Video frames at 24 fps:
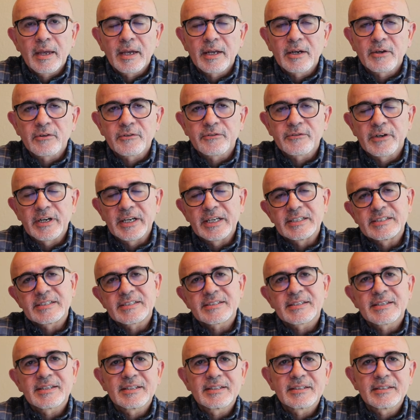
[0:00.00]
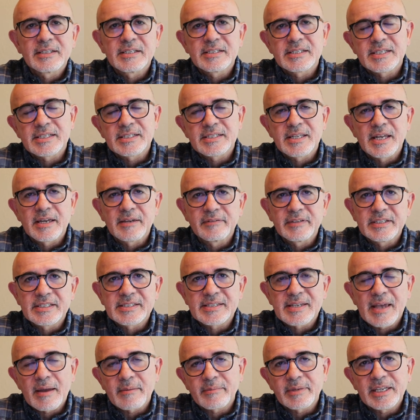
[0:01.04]
Hello friends, this is David
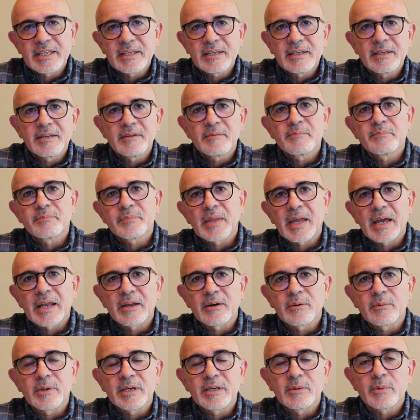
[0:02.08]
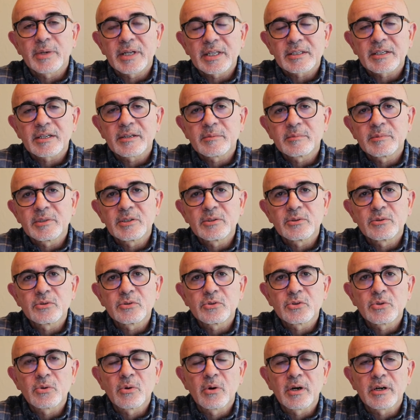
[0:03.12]
Sami and I want to welcome you
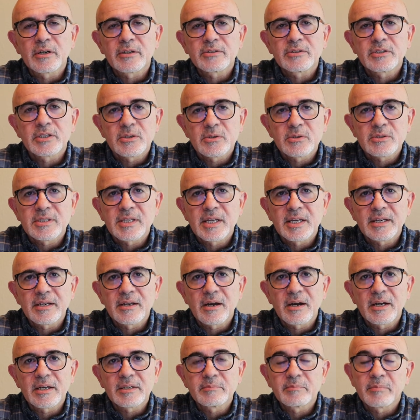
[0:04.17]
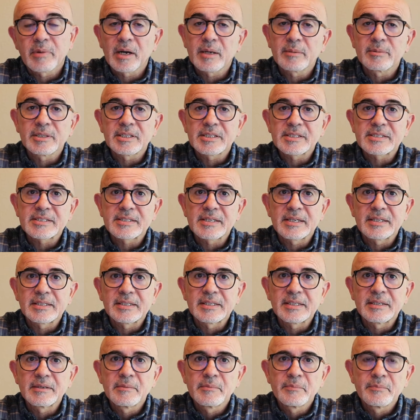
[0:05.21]
to our Tuesday night Bible
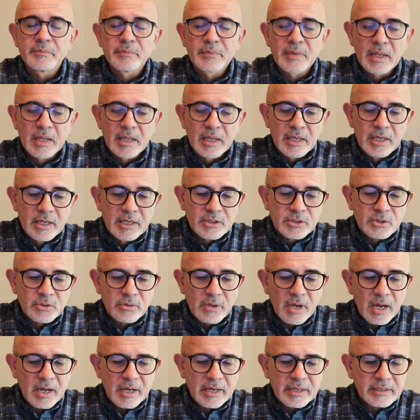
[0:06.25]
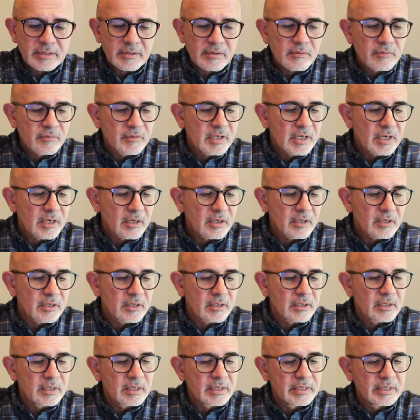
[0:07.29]
study. Tonight we
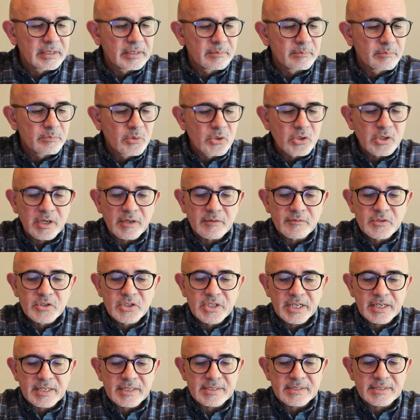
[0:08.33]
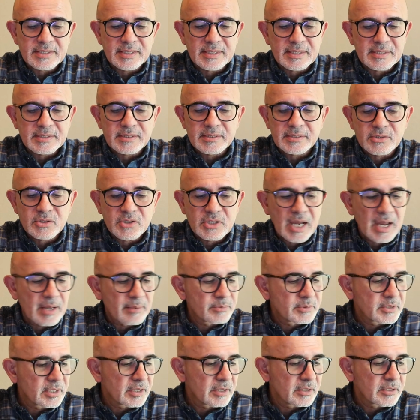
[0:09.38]
are in Book of Genesis,
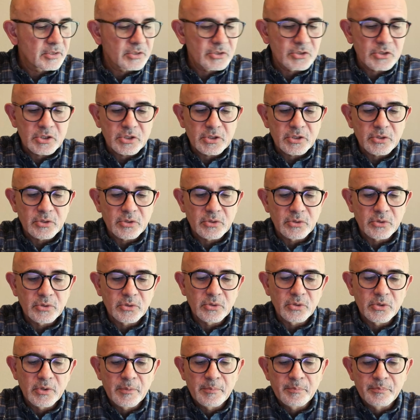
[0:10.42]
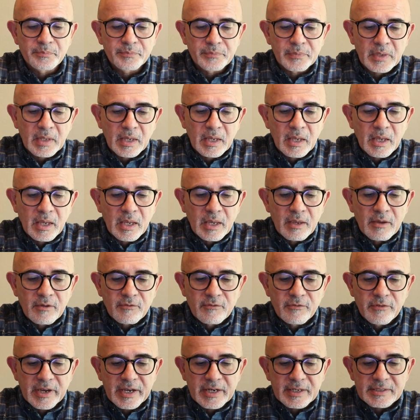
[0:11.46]
chapter 2,
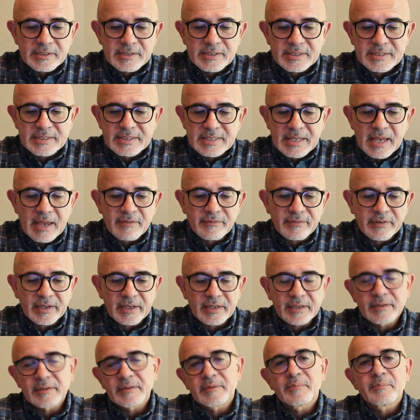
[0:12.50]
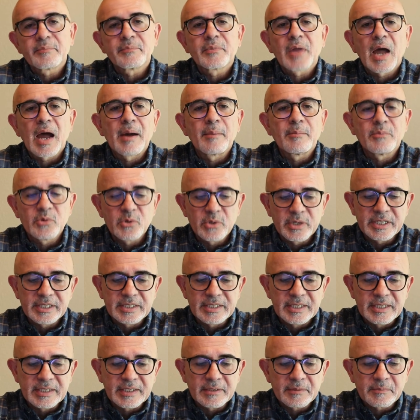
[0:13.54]
verse 7. I'm
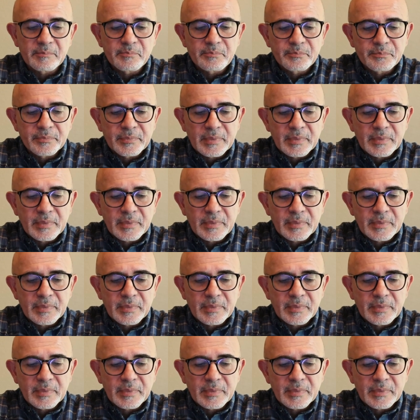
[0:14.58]
reading.